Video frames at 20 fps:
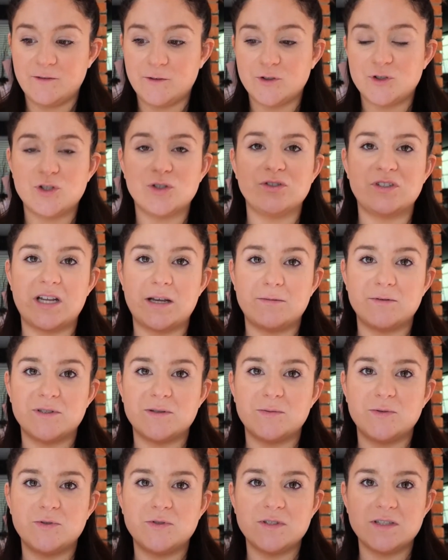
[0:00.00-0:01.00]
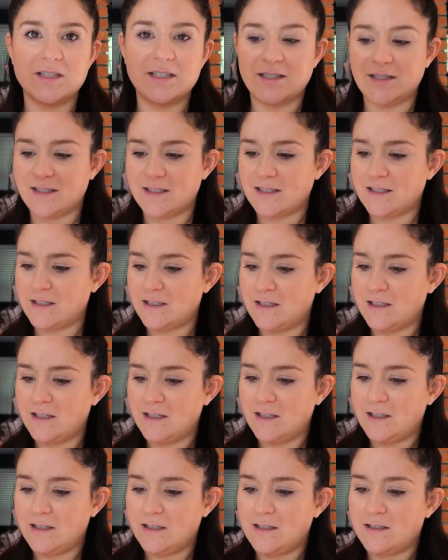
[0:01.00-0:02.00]
For 2 tablespoons, it's
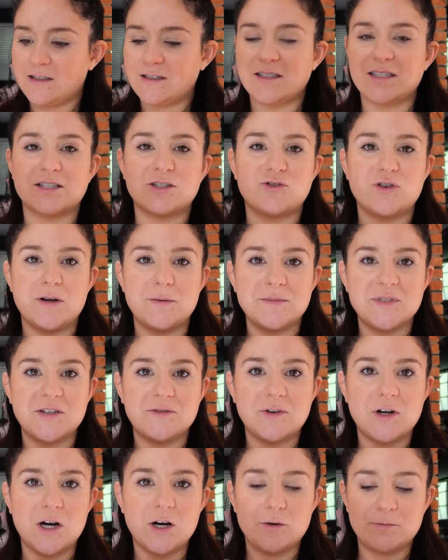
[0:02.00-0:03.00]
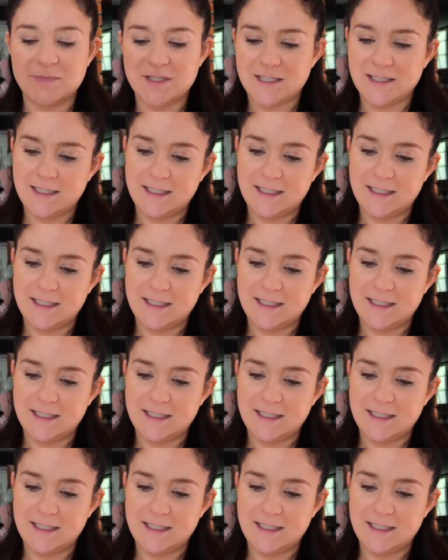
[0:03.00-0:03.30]
6 grams of carbs